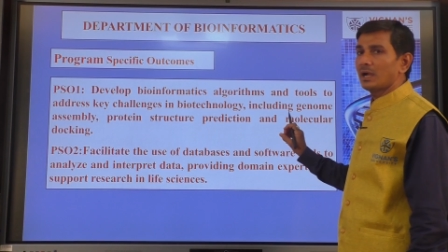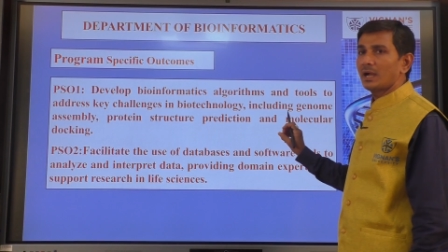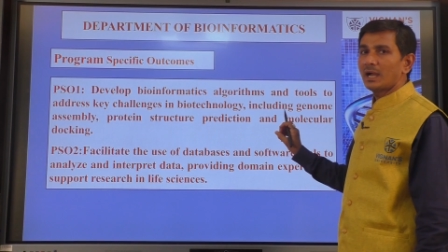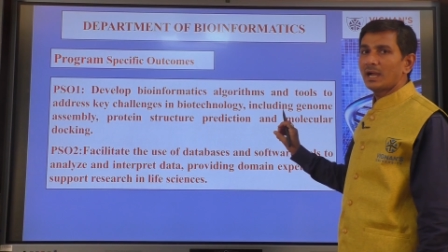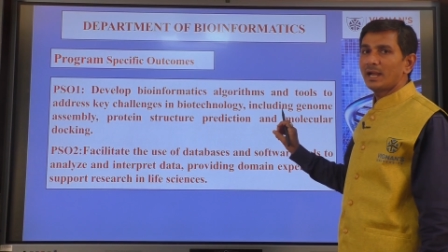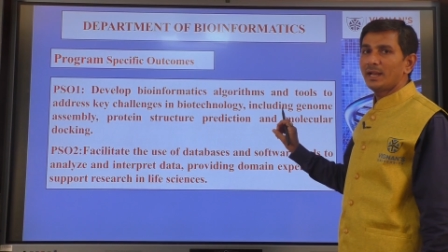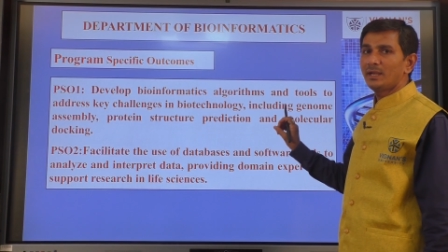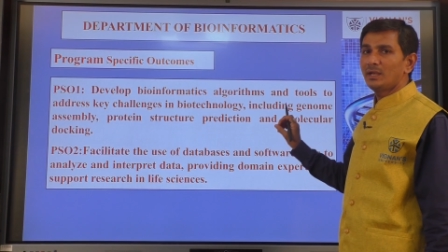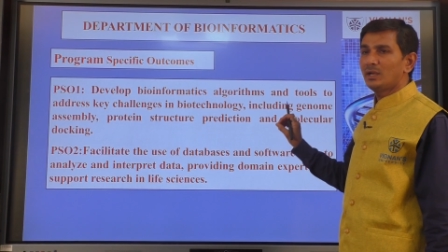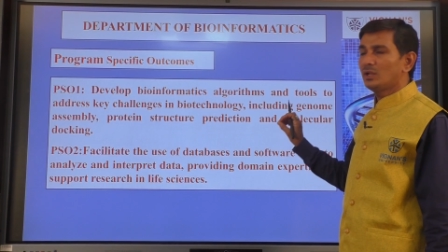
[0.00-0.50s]

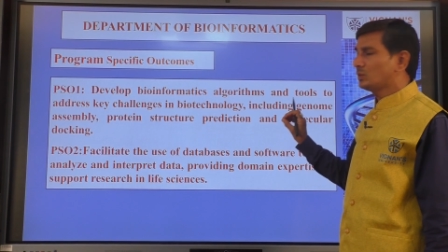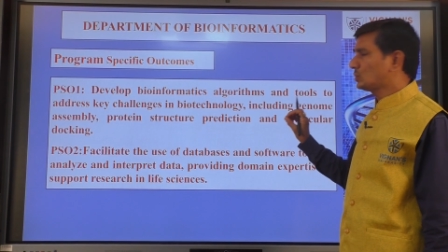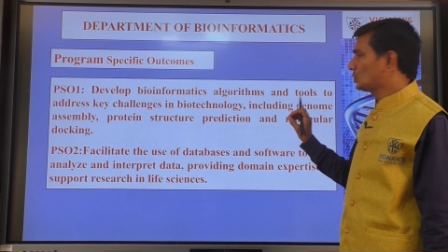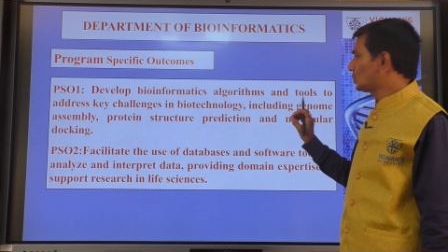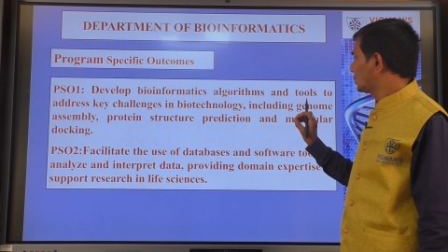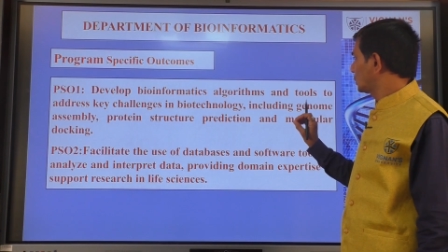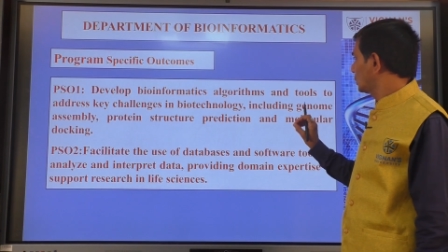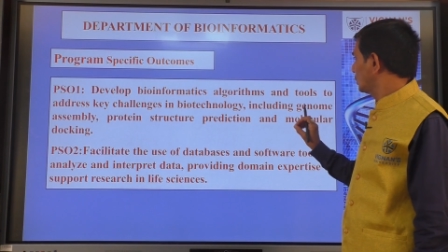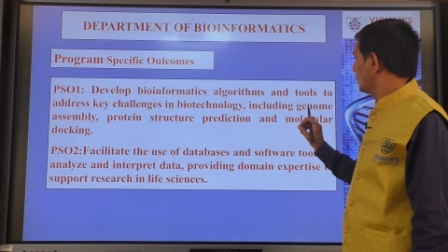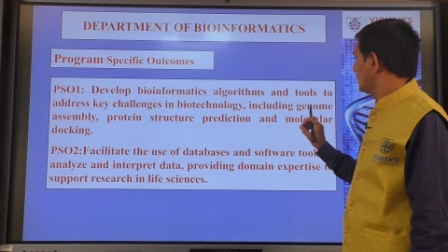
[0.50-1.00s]
and
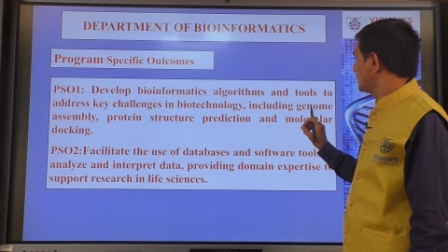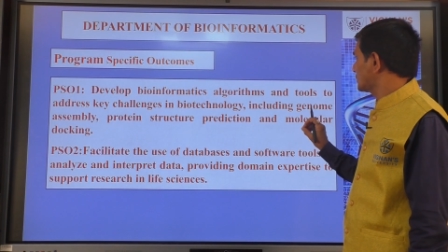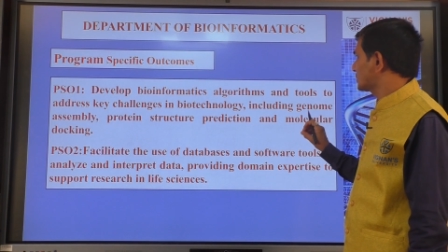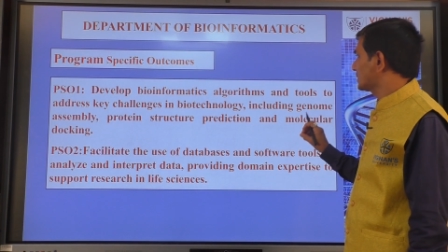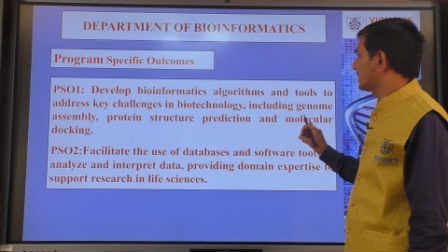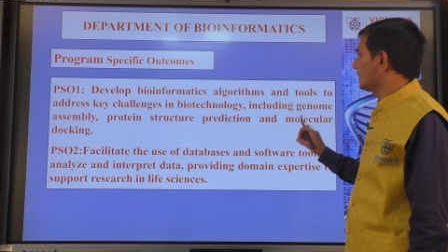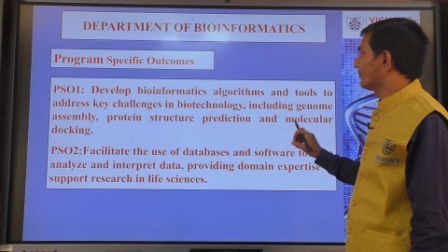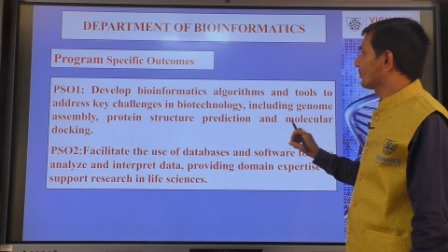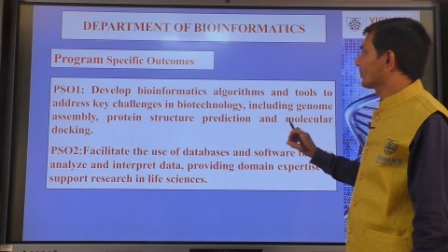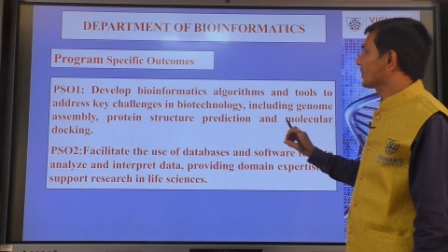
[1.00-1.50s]
tools
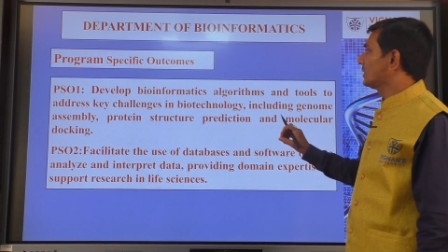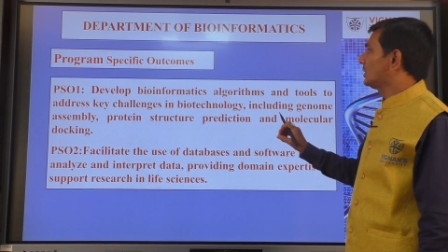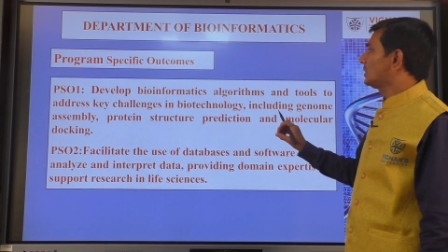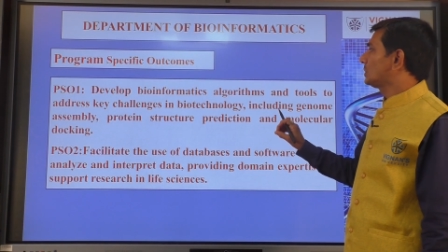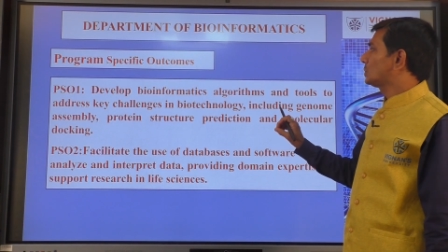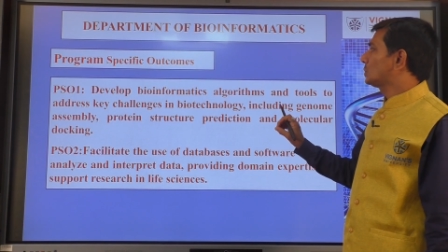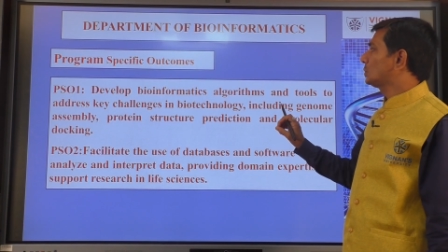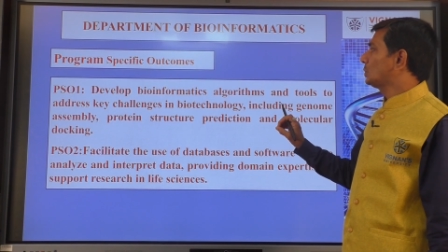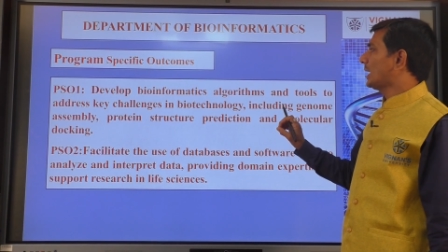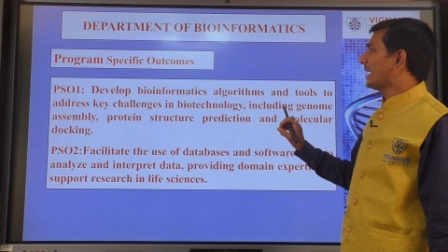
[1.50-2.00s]

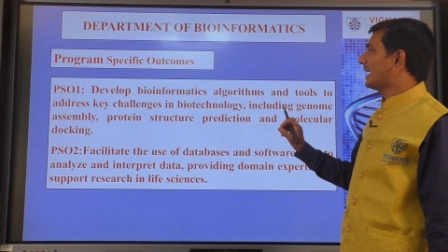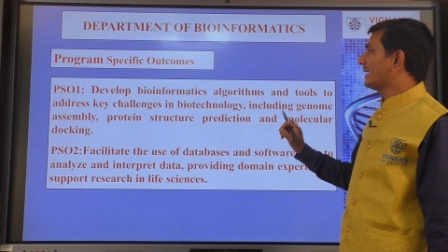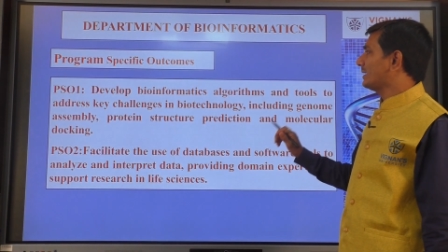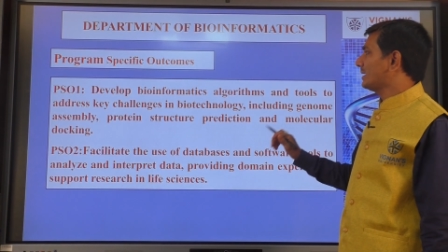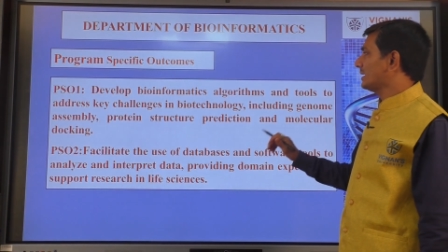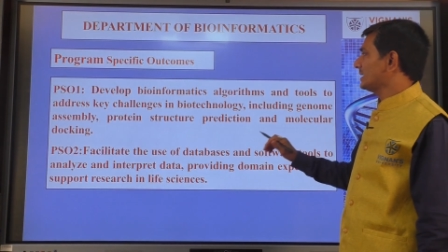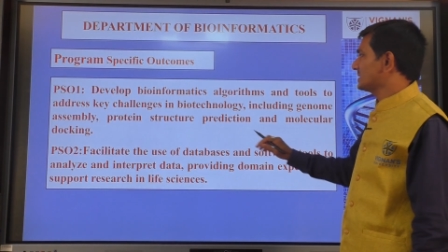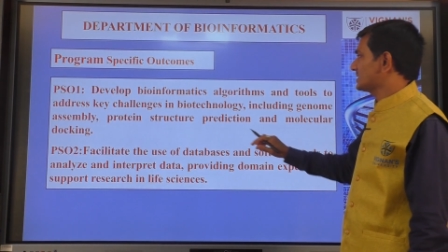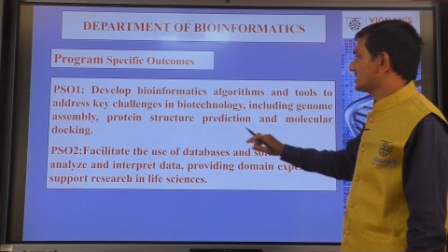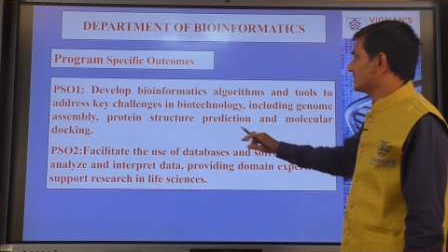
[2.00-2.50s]
to
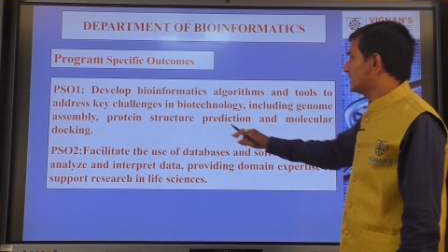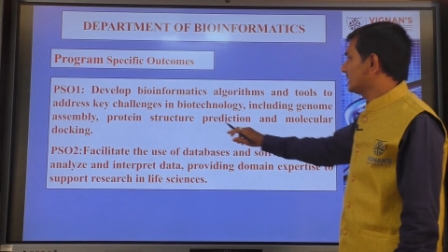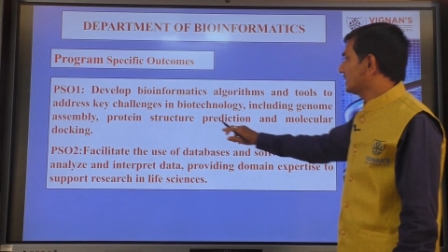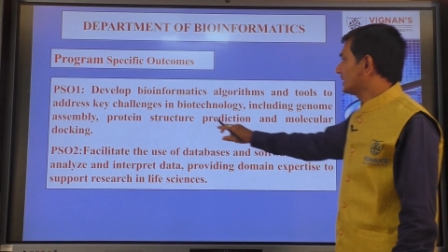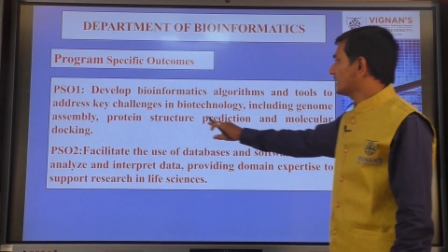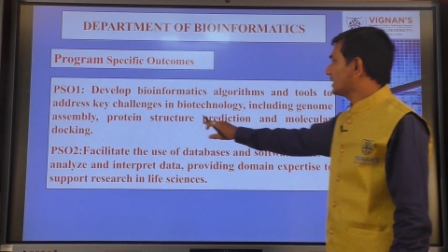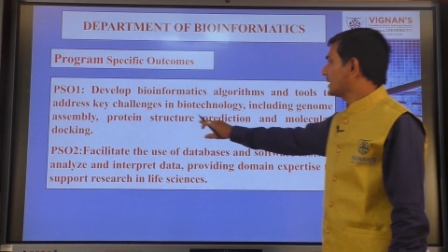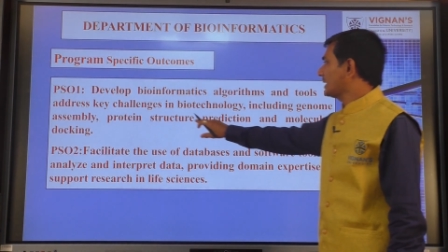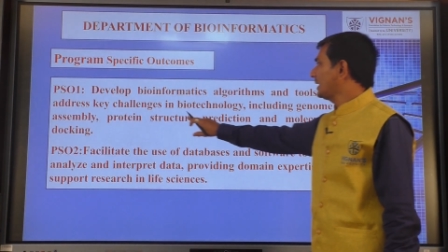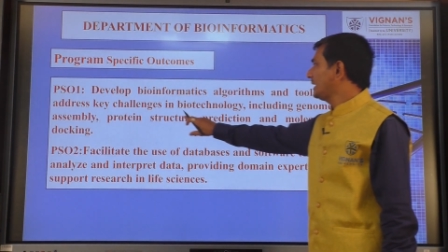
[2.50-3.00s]
address
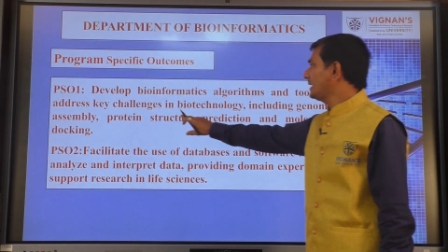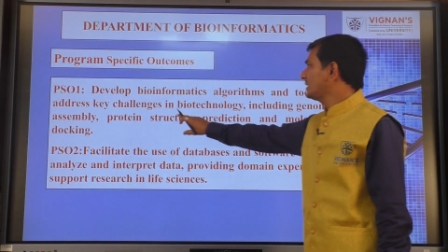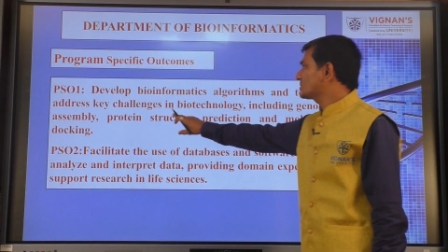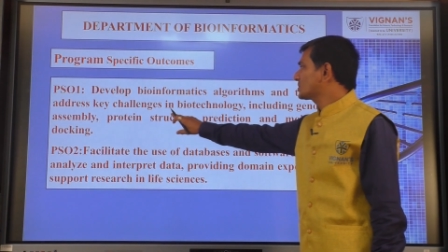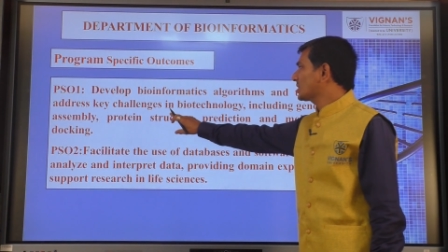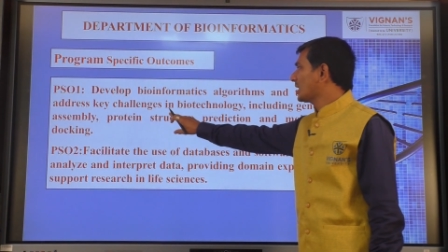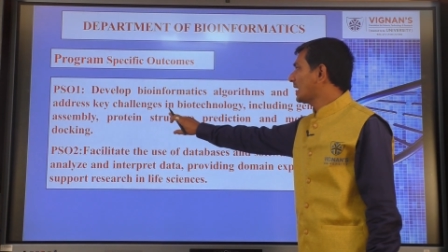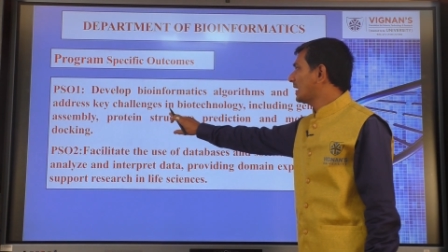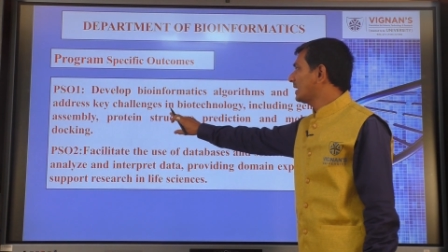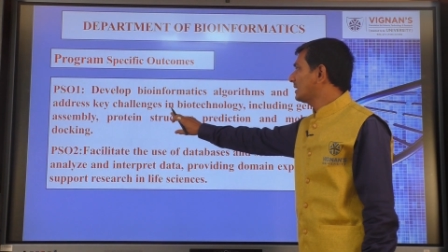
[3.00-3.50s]
key
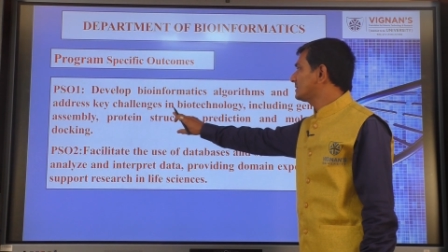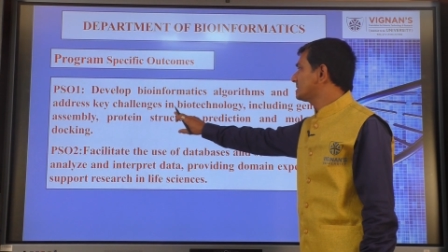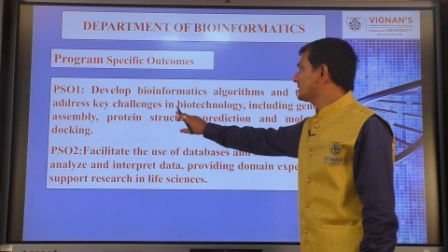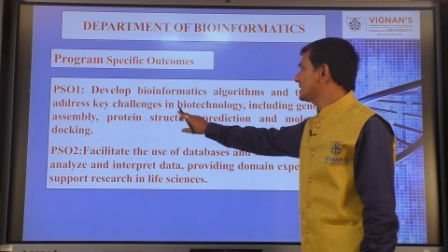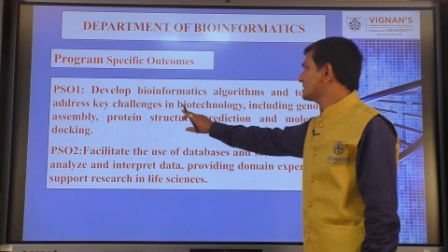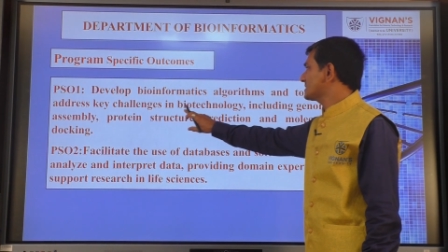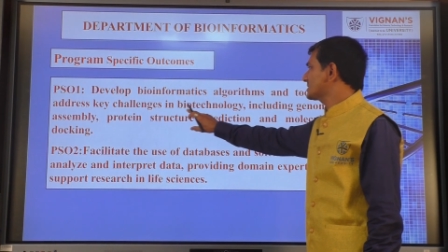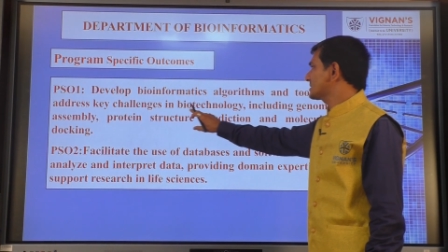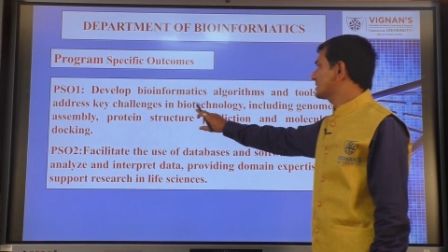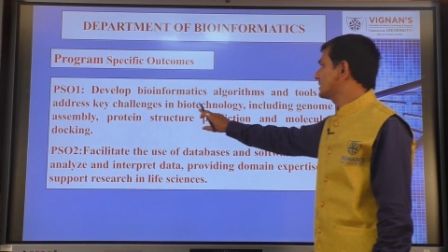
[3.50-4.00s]

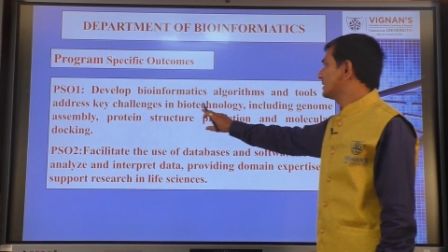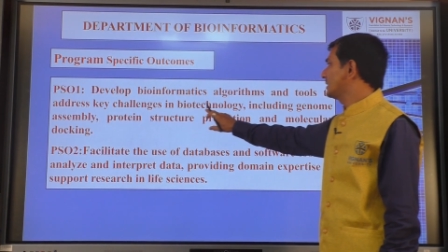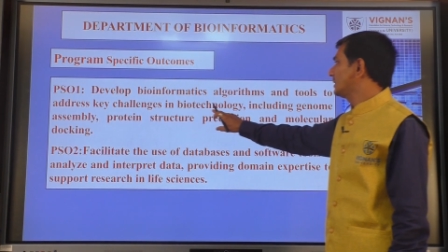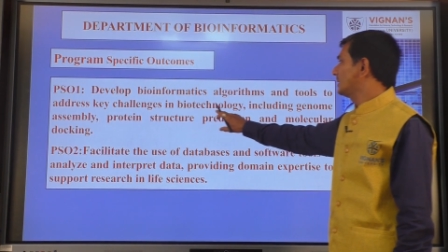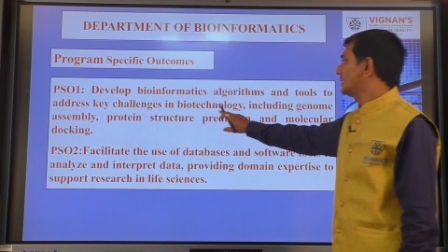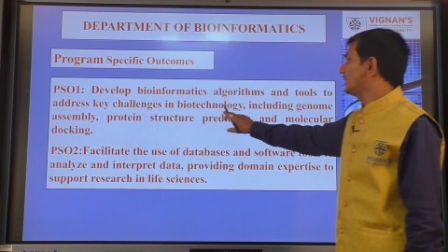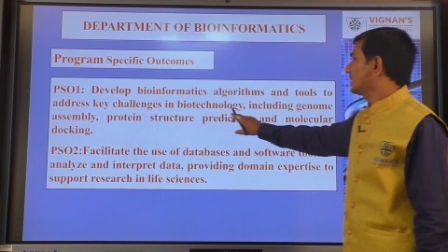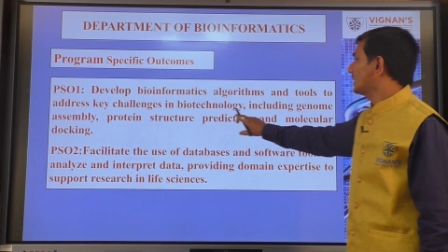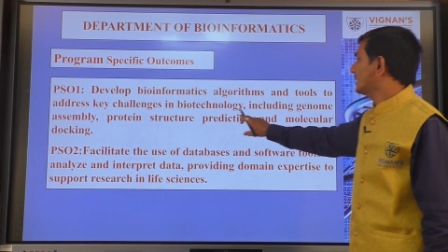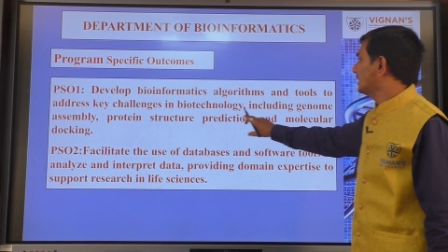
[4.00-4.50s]
challenges
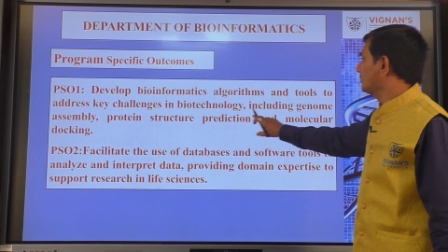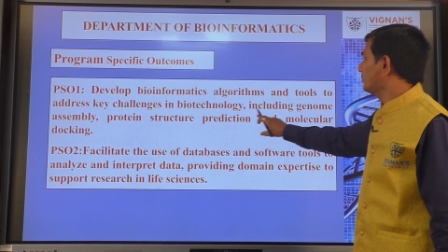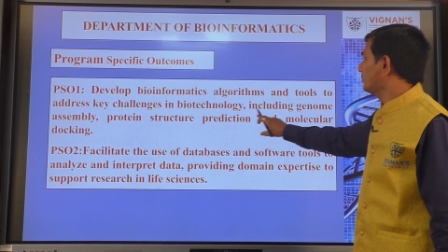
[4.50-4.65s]
in